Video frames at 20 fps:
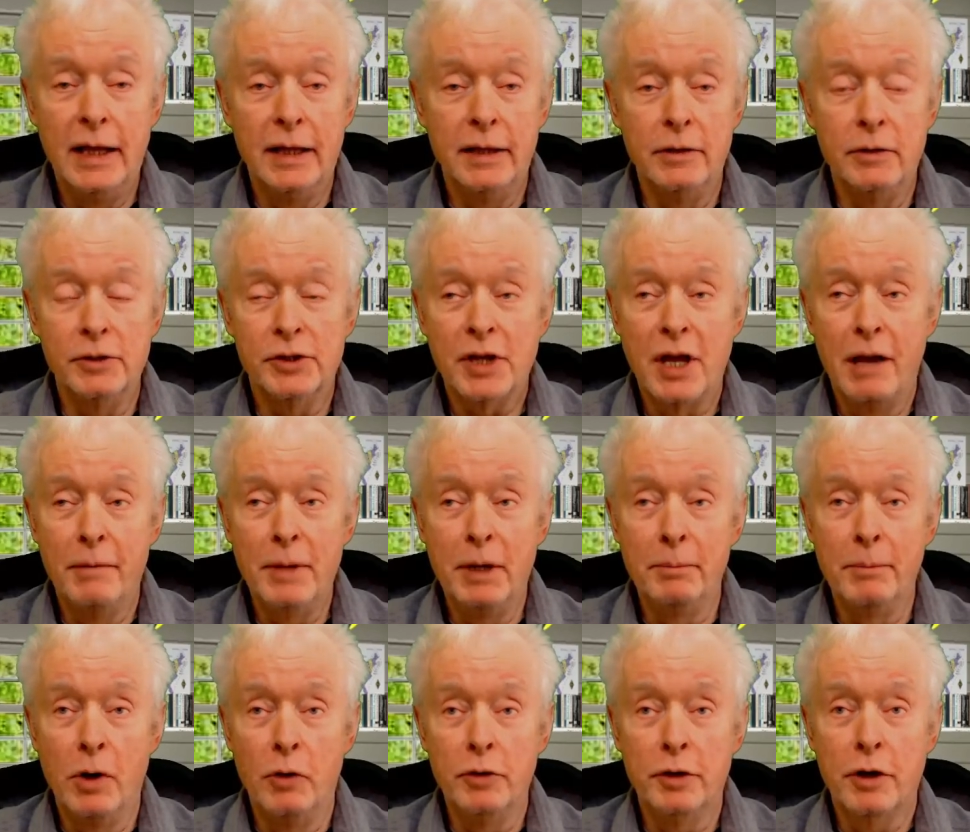And those
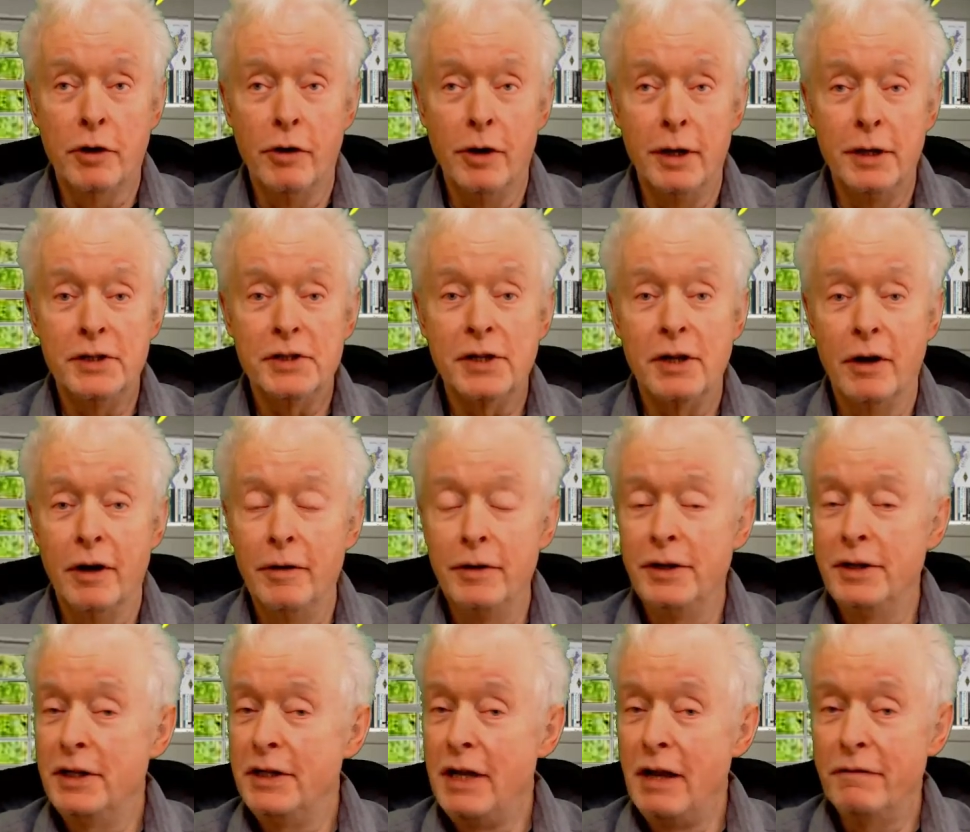common mode currents are
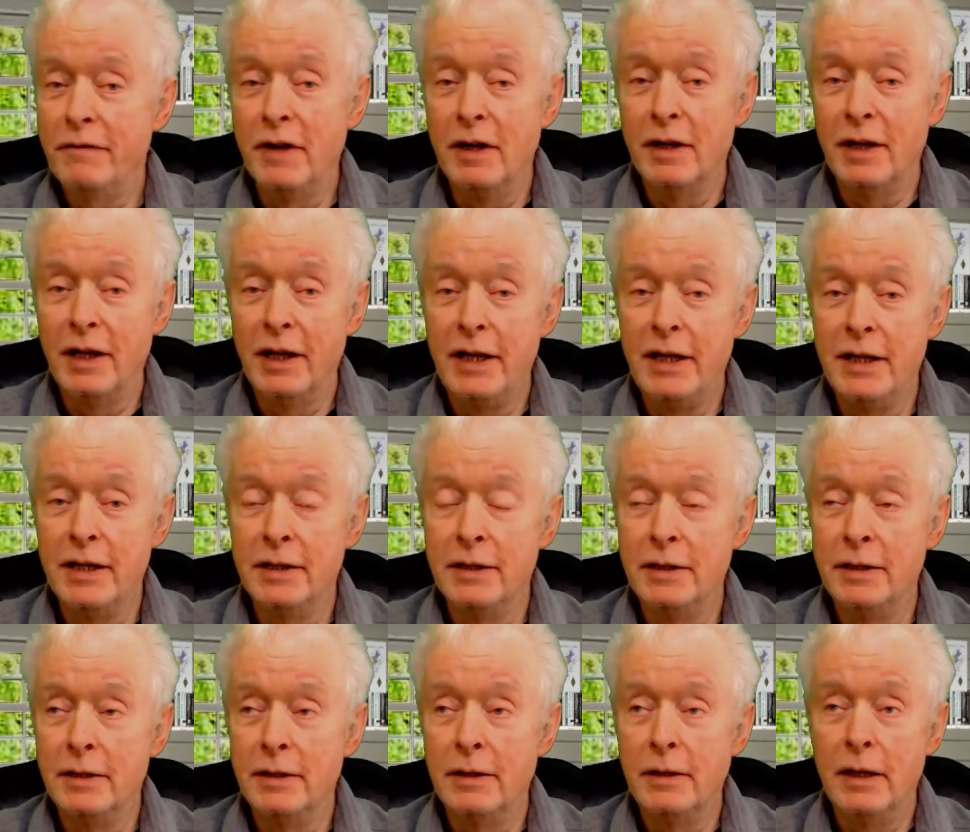definitely
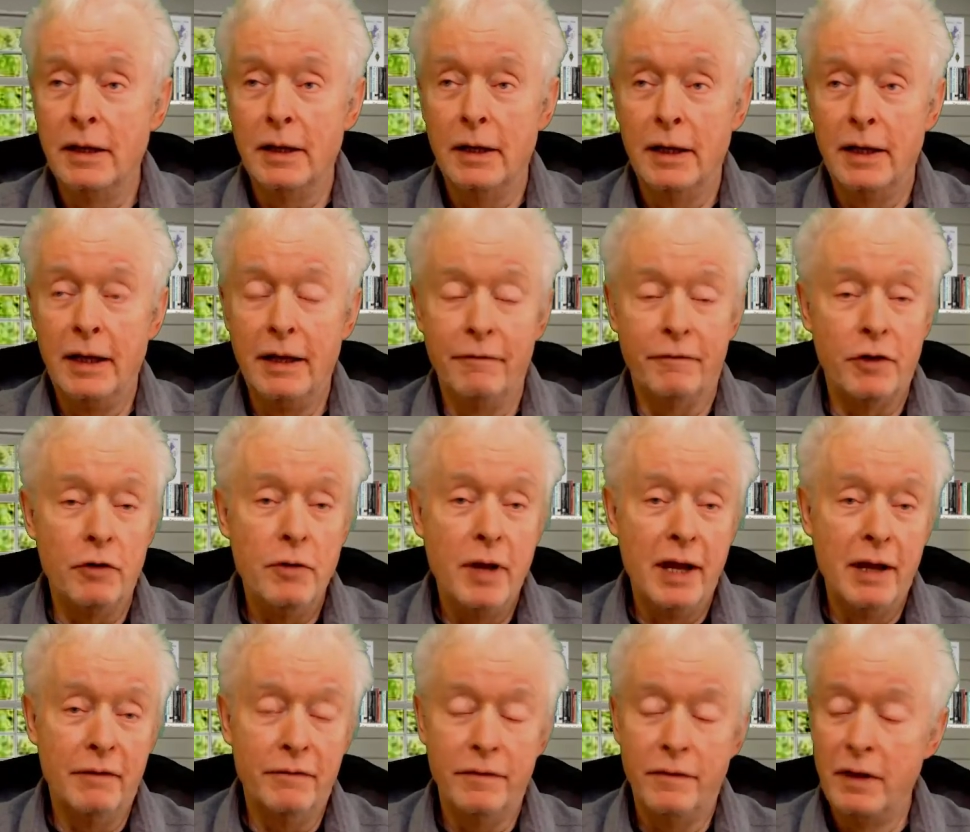in, if you
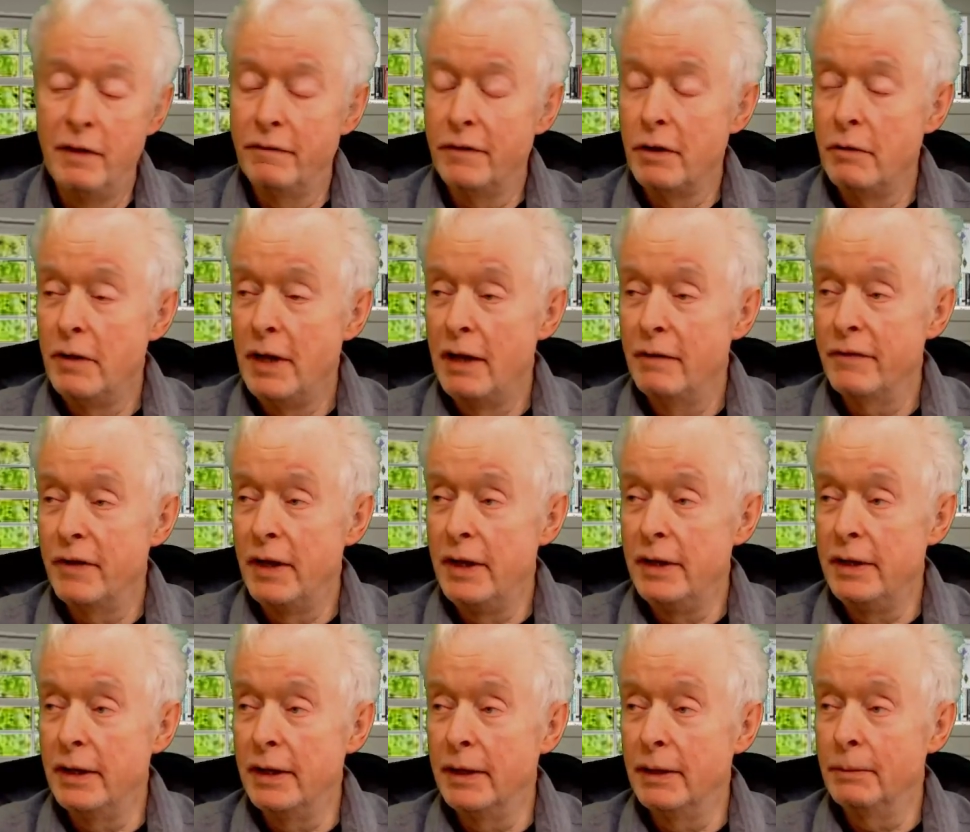have
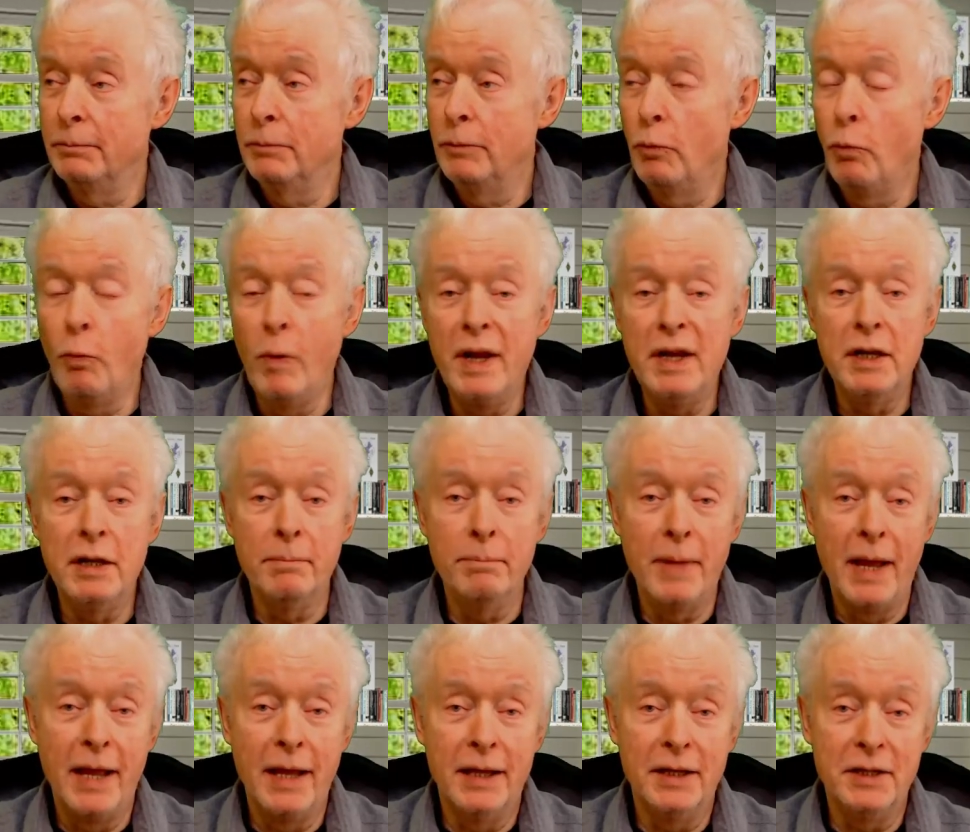a
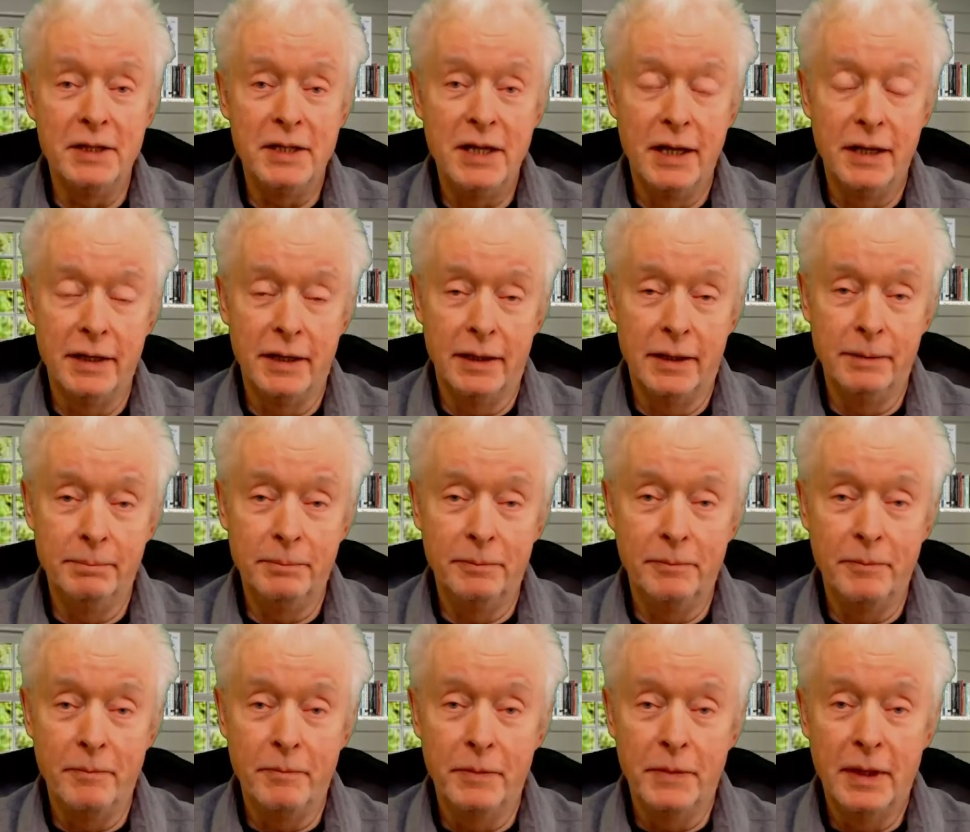Wyndham antenna,
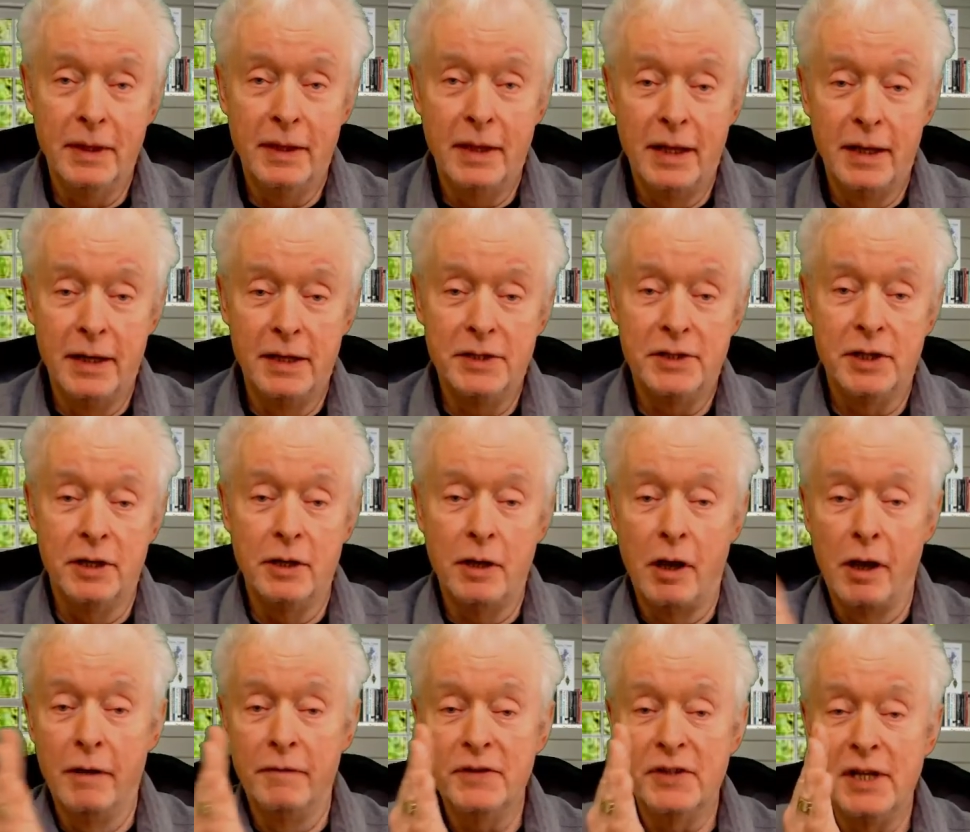that is
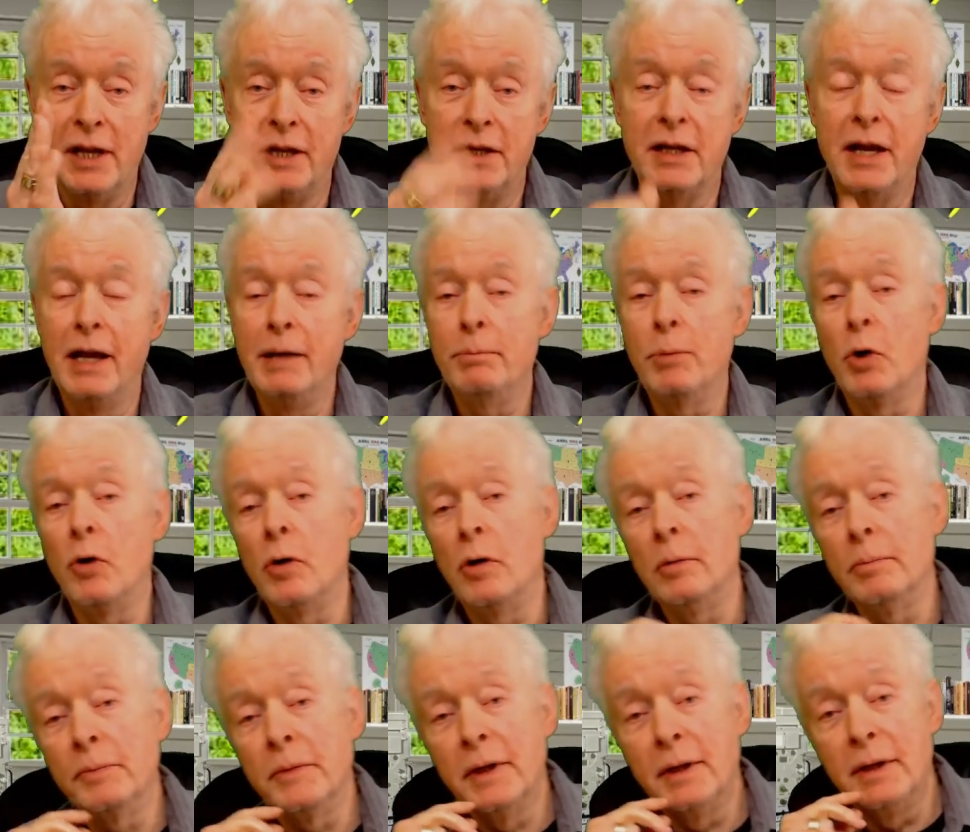an offset
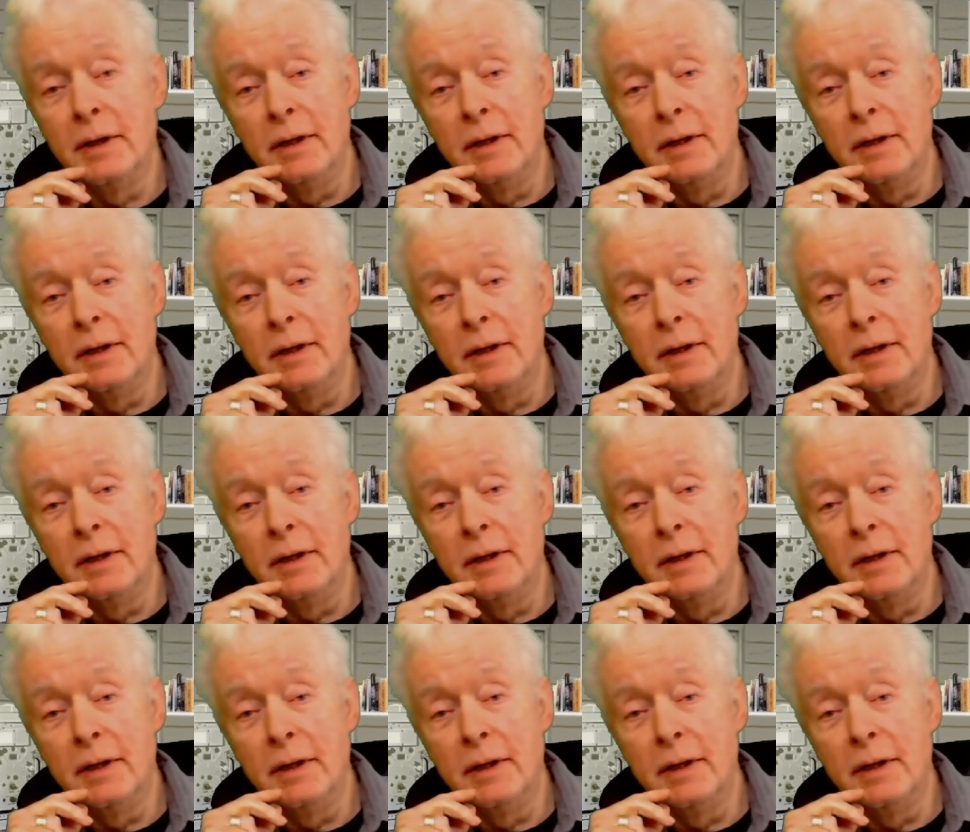dipole,